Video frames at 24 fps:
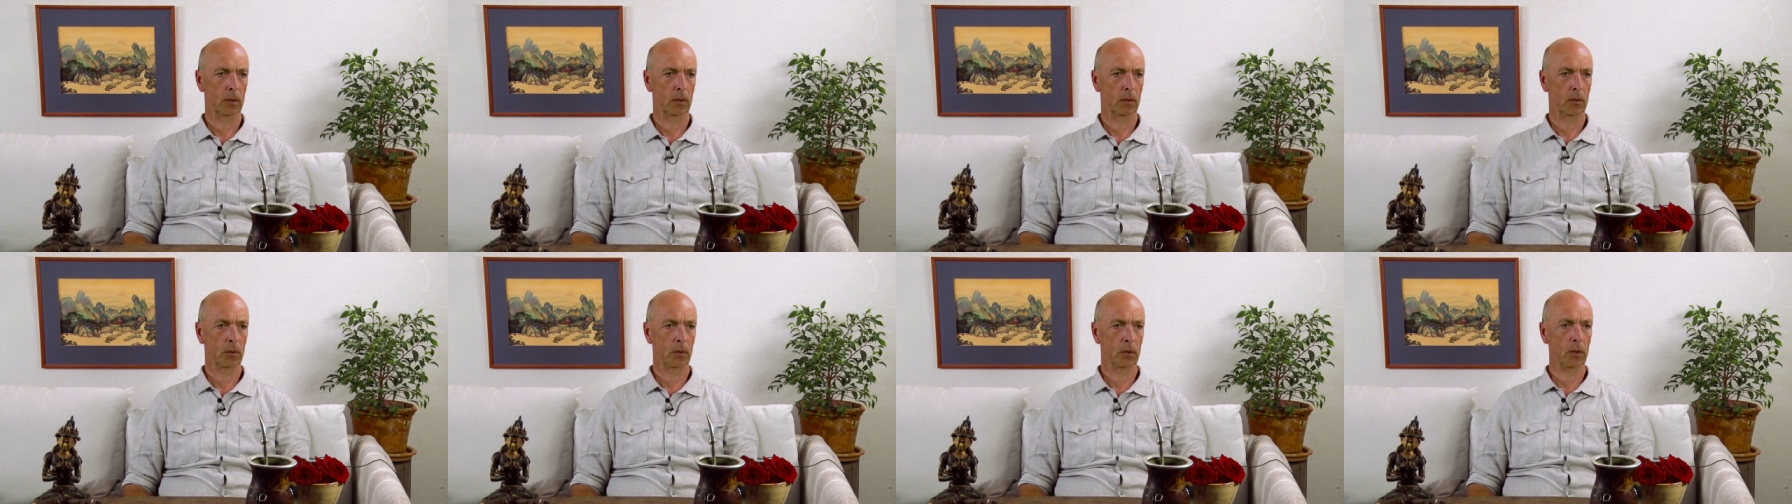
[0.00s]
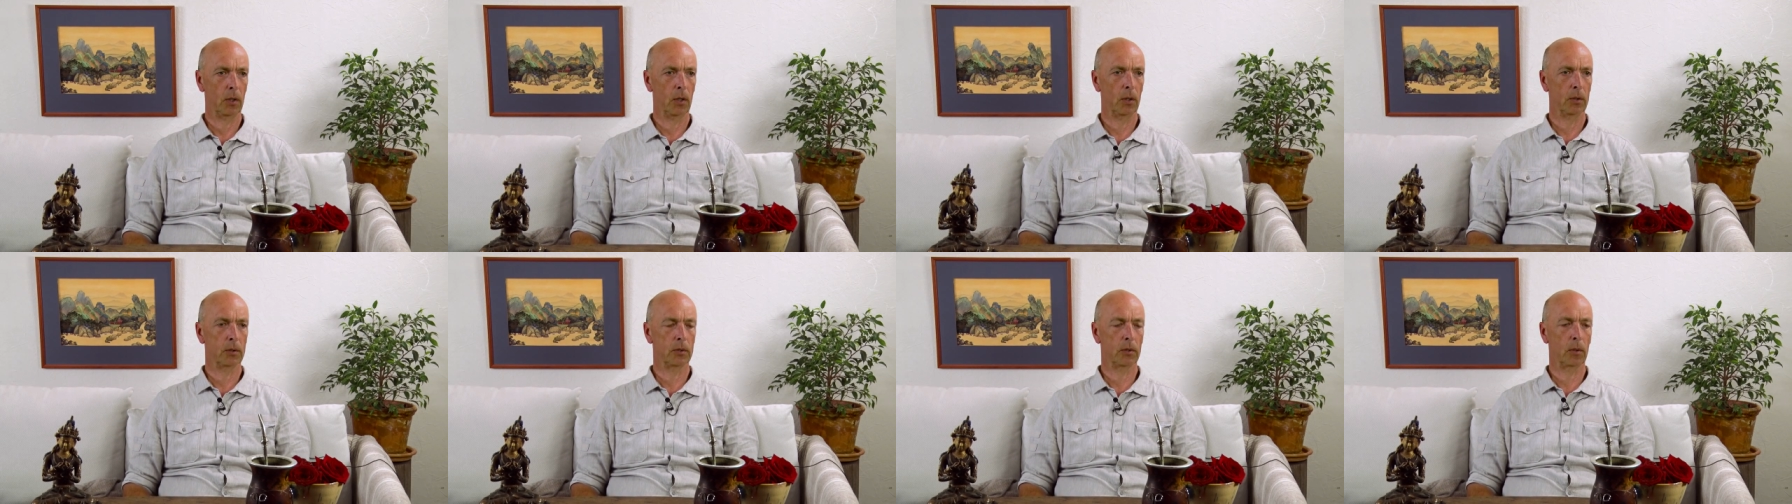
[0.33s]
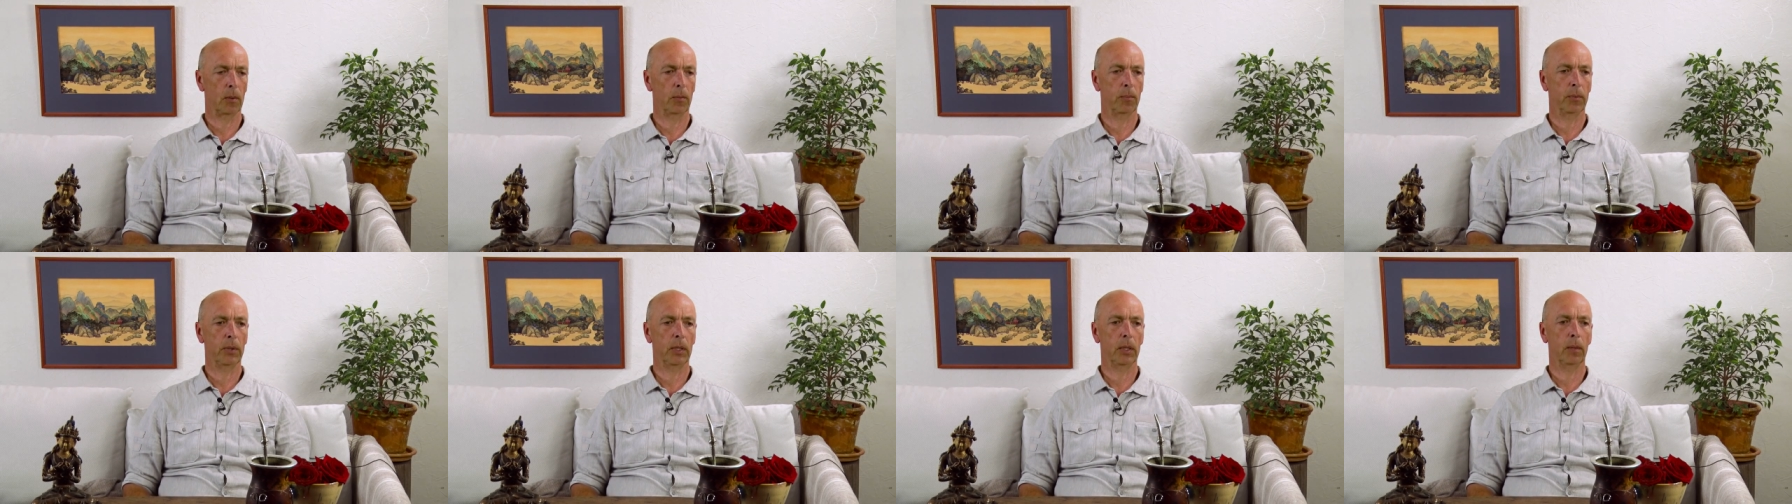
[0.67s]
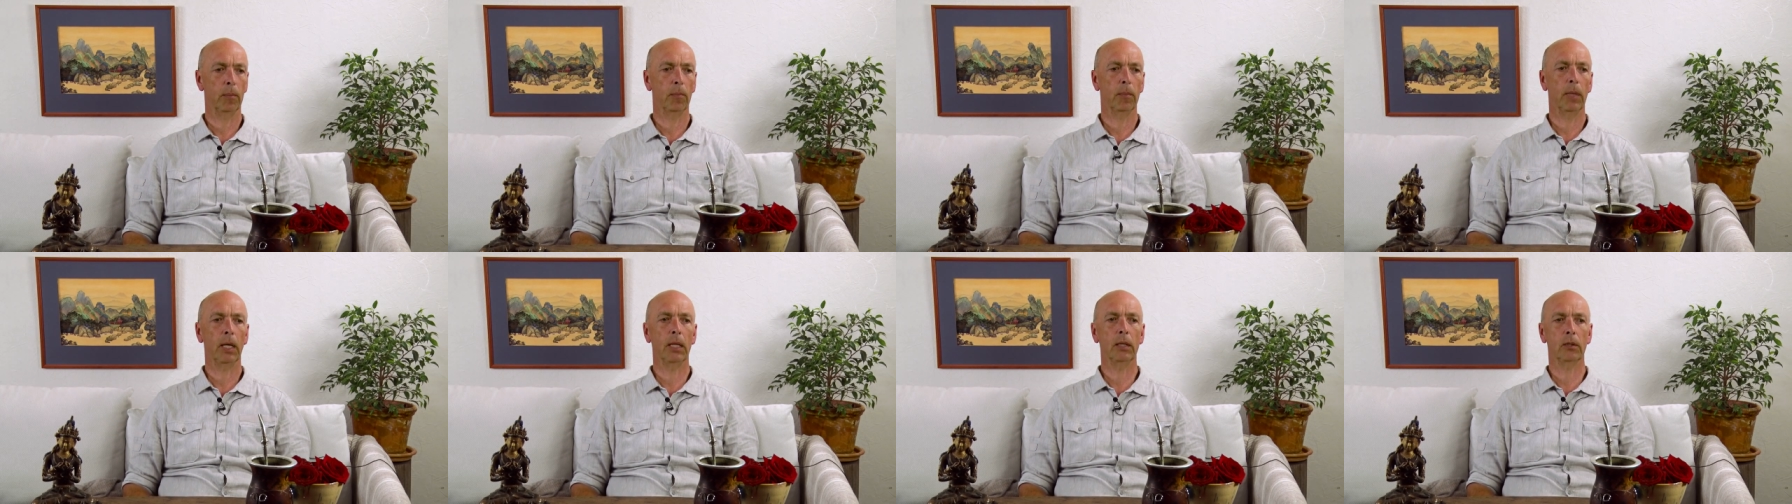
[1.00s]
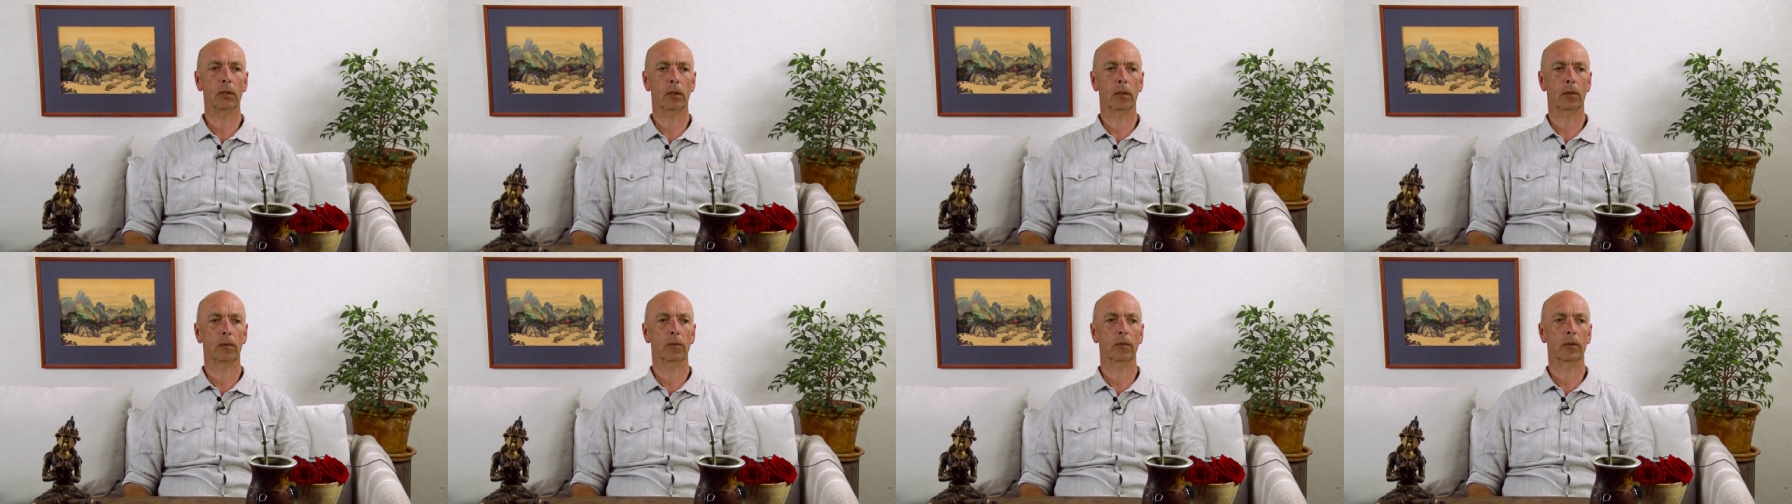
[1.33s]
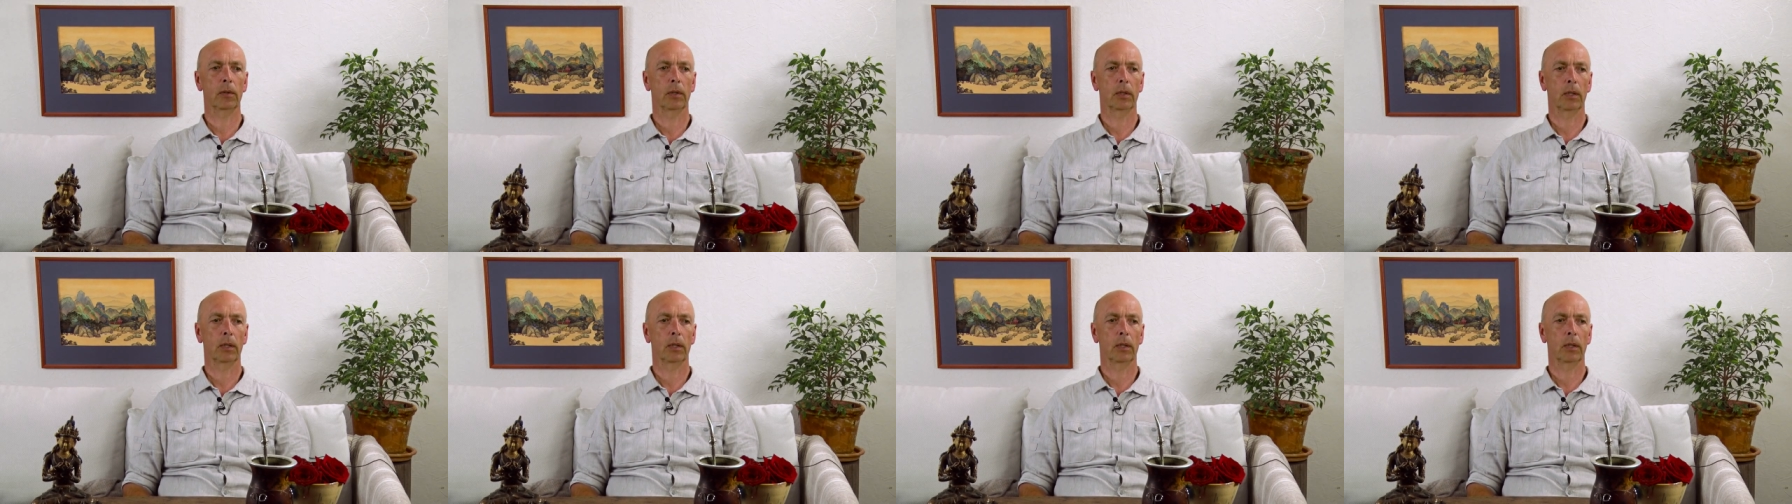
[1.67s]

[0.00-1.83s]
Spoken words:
Could also be mental,